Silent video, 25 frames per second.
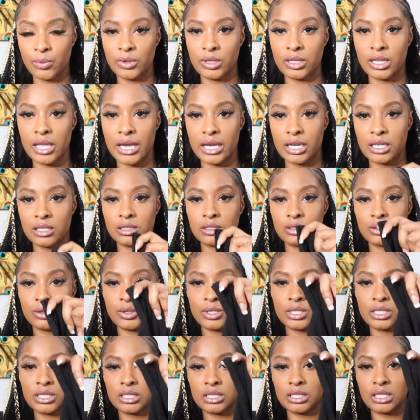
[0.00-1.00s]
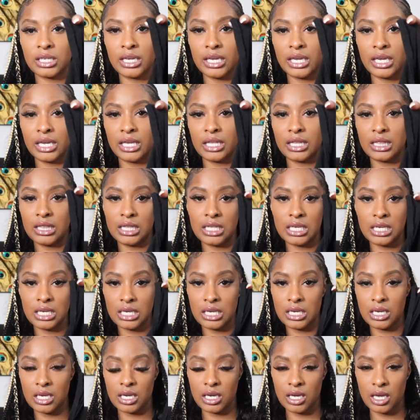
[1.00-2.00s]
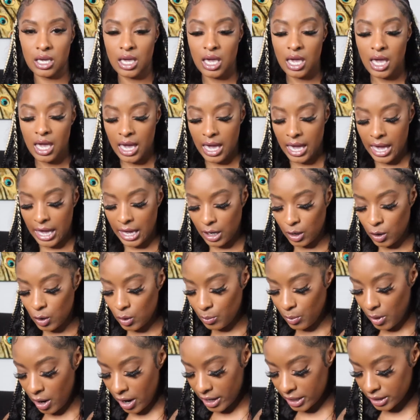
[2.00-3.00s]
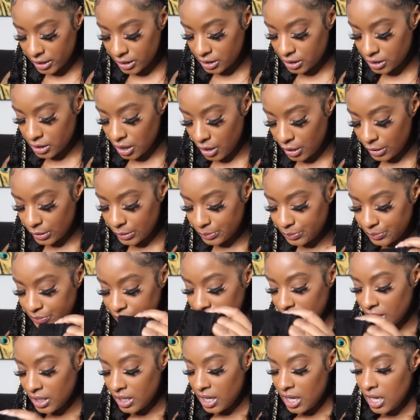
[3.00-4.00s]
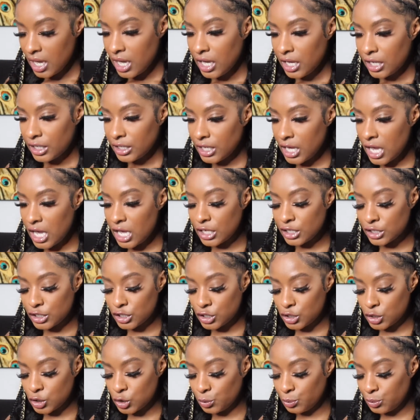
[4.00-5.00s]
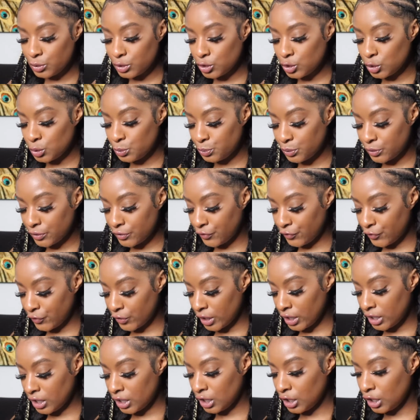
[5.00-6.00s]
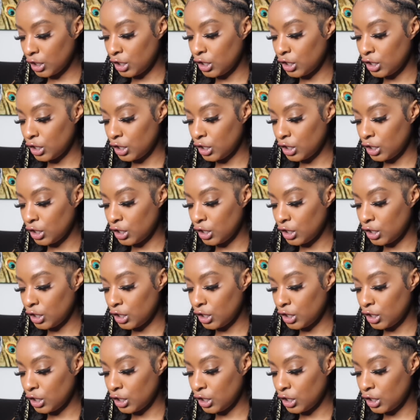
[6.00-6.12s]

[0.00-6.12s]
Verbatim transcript: with like a little slit in the ankle part so yeah super duper freaking